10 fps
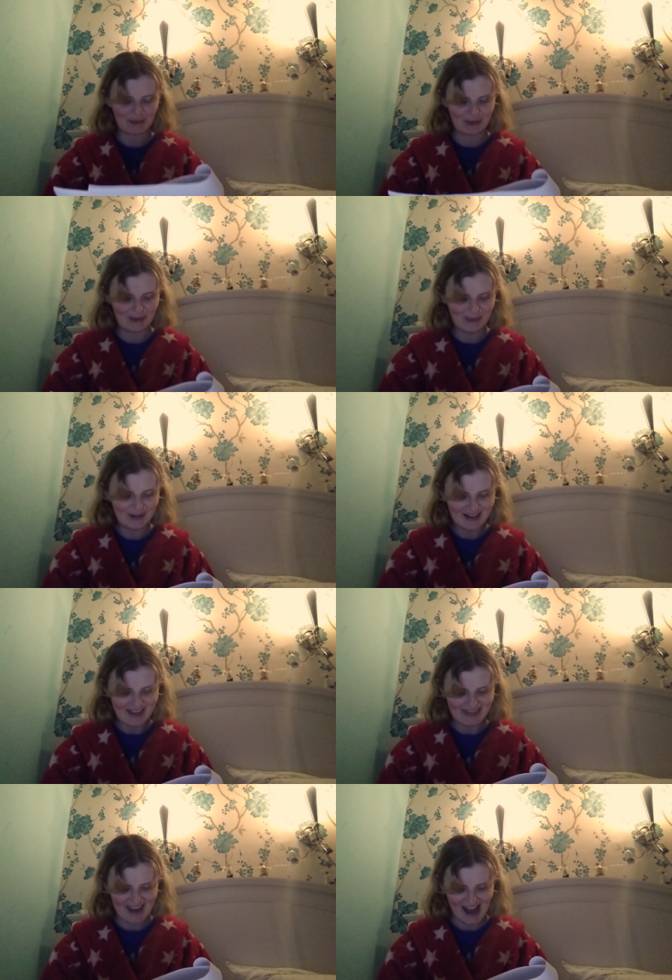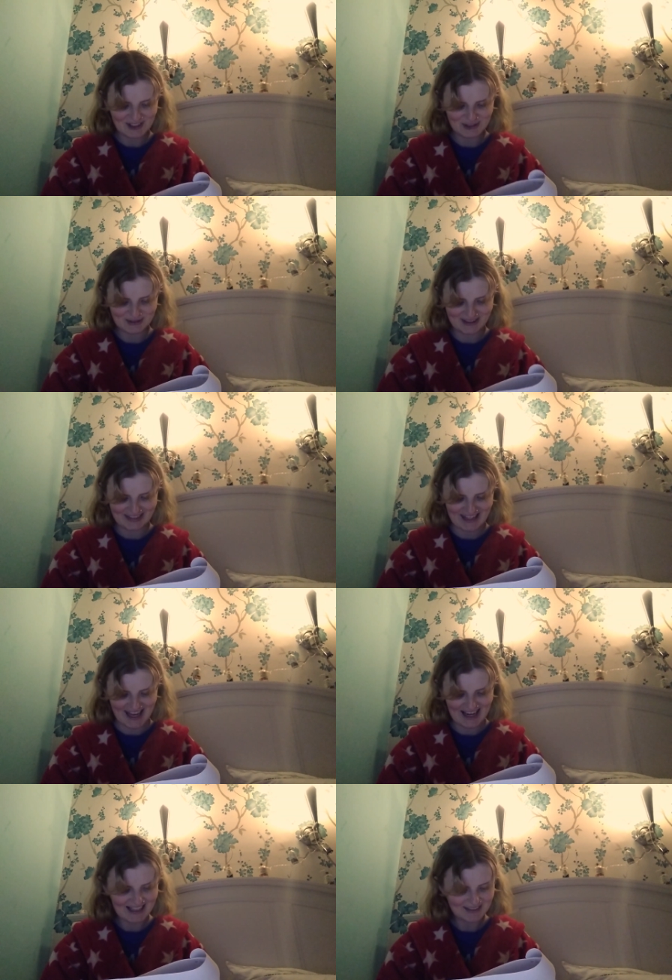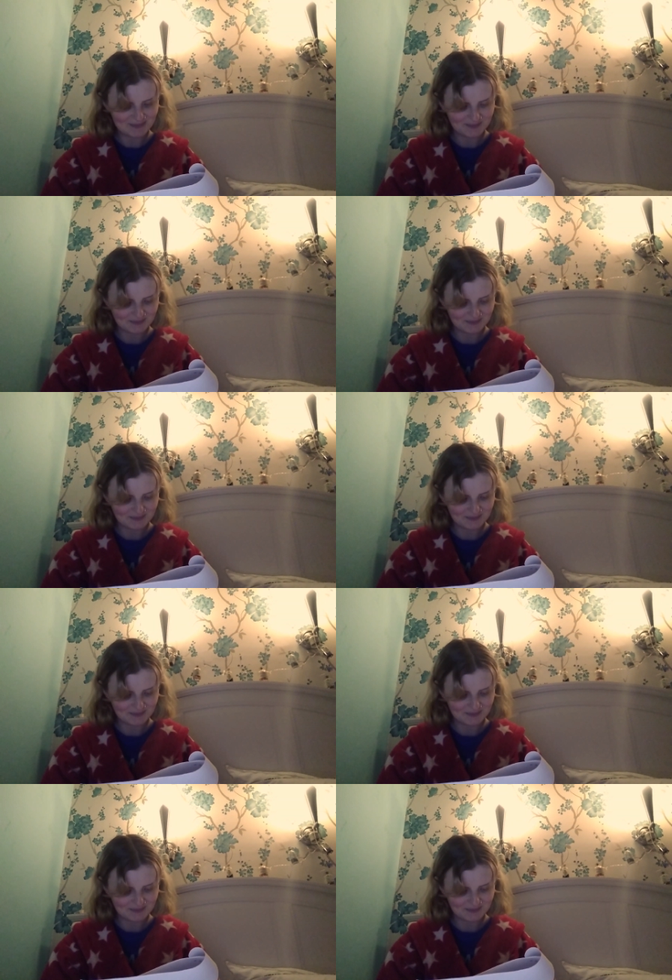through the actual thing.